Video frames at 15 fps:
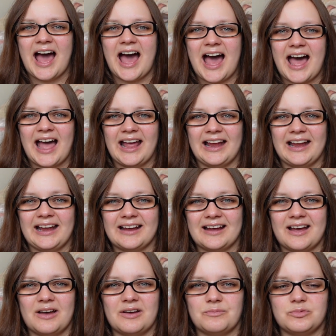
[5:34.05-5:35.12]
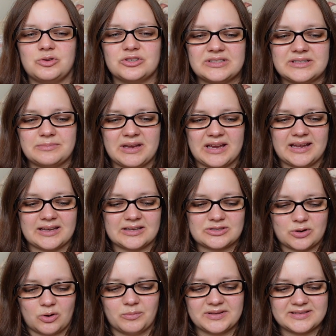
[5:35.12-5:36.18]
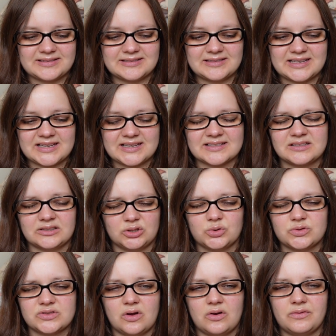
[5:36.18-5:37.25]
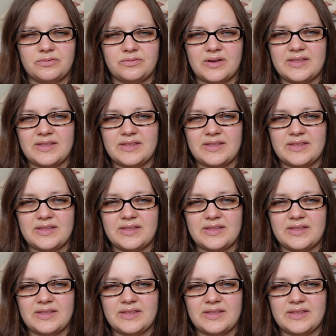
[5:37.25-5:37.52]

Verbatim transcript: I used to make Thomas take his clothes off